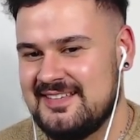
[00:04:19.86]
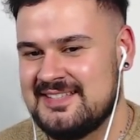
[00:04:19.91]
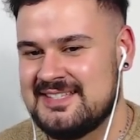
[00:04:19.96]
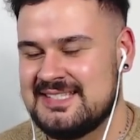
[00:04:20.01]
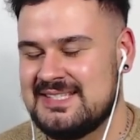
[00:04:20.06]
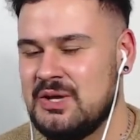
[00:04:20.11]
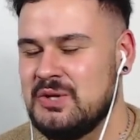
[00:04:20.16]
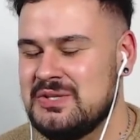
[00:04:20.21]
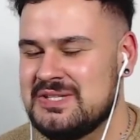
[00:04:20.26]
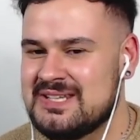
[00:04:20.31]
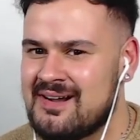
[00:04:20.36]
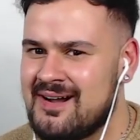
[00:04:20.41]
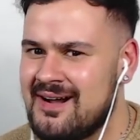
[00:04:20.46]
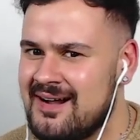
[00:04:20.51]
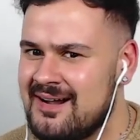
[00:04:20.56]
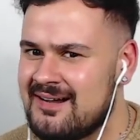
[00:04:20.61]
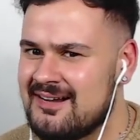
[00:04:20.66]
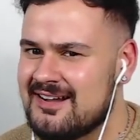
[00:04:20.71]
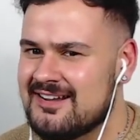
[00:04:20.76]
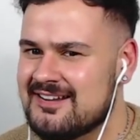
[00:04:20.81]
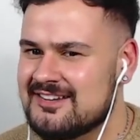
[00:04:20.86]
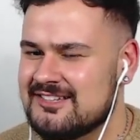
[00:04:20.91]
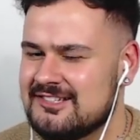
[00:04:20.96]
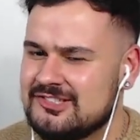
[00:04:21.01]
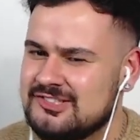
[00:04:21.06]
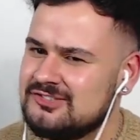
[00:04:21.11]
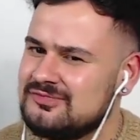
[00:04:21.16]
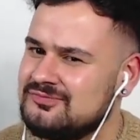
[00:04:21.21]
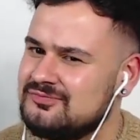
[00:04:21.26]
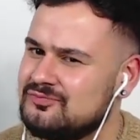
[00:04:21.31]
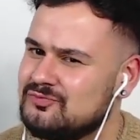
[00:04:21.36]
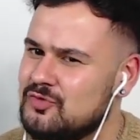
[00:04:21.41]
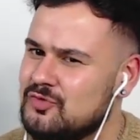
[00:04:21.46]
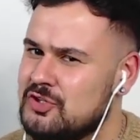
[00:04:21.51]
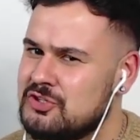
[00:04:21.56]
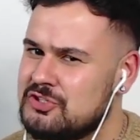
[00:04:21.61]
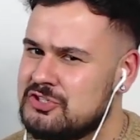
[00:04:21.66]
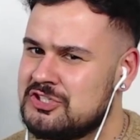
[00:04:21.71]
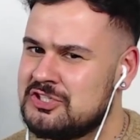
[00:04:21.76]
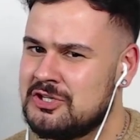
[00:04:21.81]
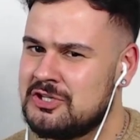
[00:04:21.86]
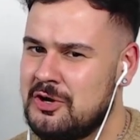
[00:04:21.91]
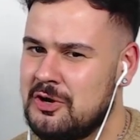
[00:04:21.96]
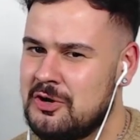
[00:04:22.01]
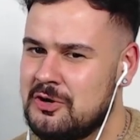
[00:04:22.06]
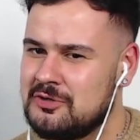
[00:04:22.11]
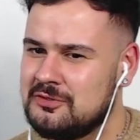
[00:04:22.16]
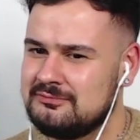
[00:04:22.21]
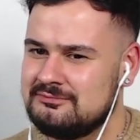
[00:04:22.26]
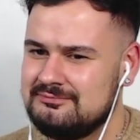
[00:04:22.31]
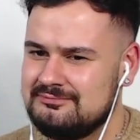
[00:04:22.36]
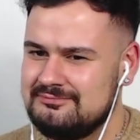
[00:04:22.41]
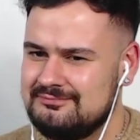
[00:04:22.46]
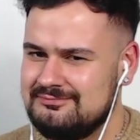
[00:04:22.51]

It's so dark, it's so.